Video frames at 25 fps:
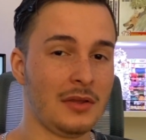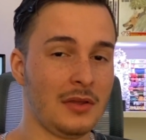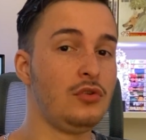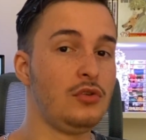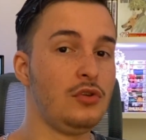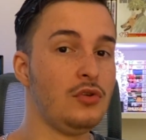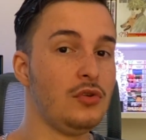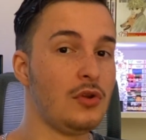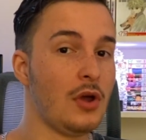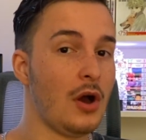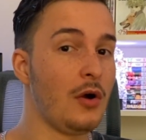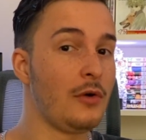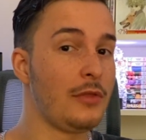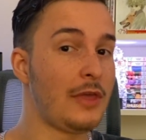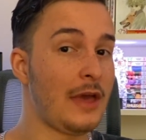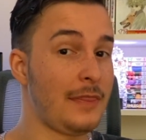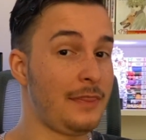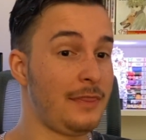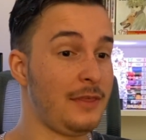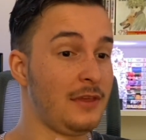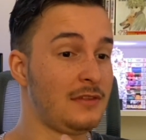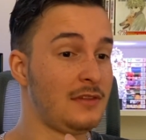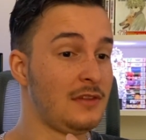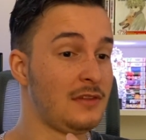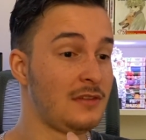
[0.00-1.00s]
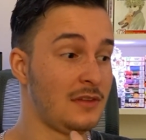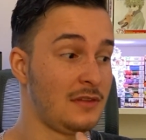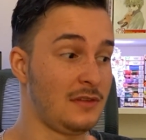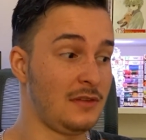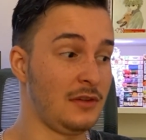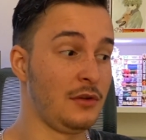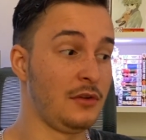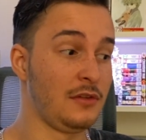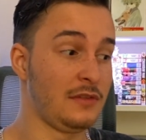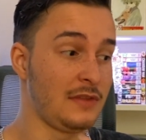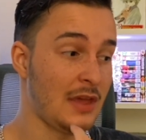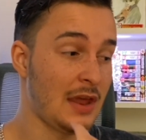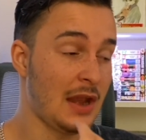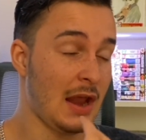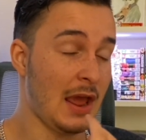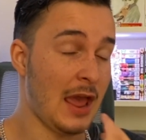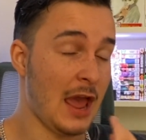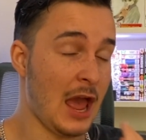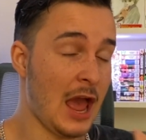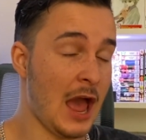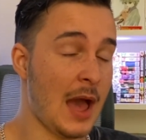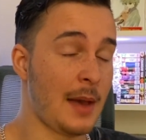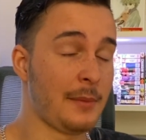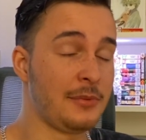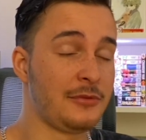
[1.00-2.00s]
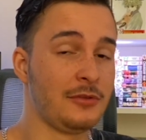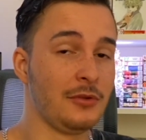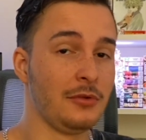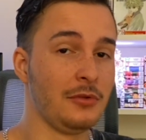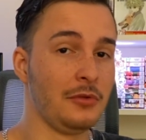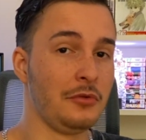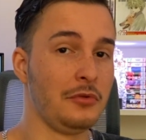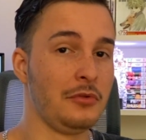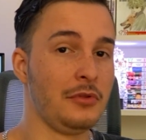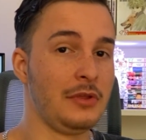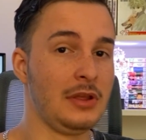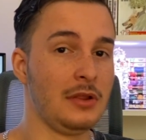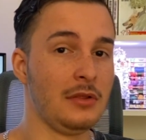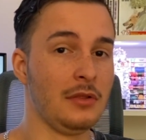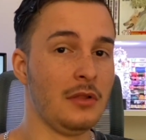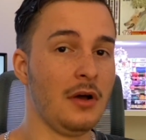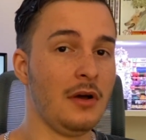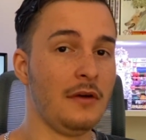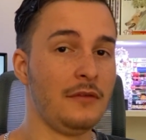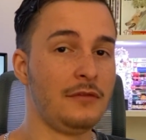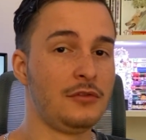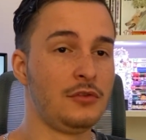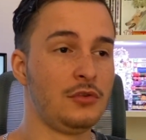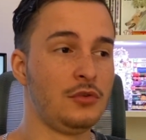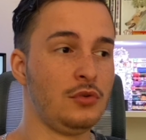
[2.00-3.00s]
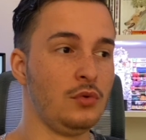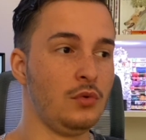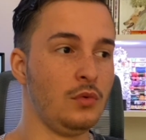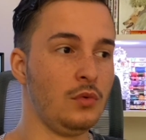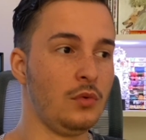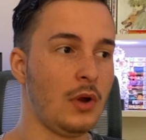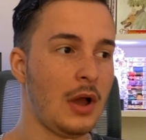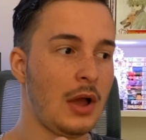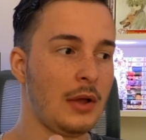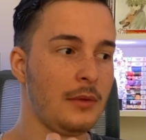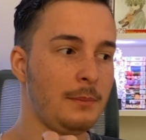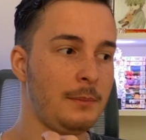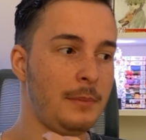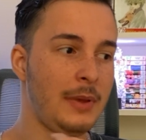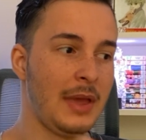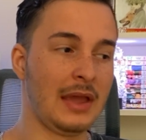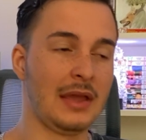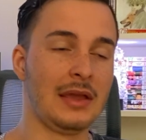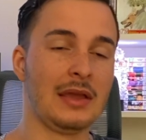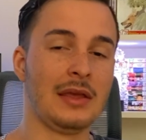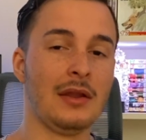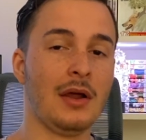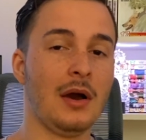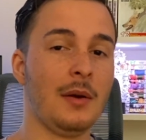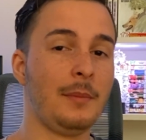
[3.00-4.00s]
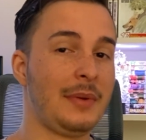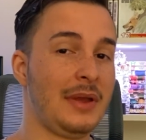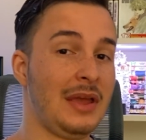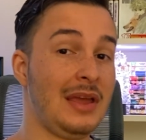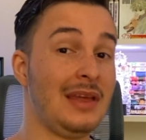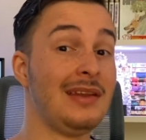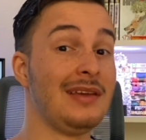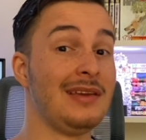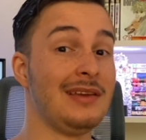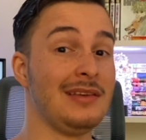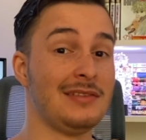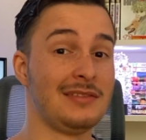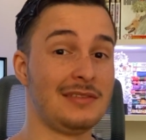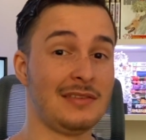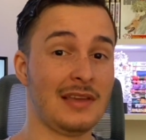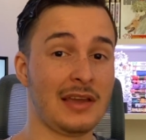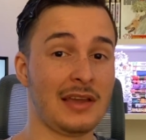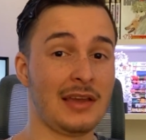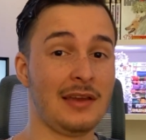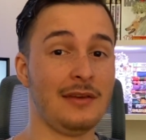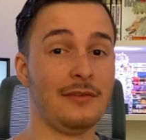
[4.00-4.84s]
You know that this is a series that I absolutely love to pick it up in a second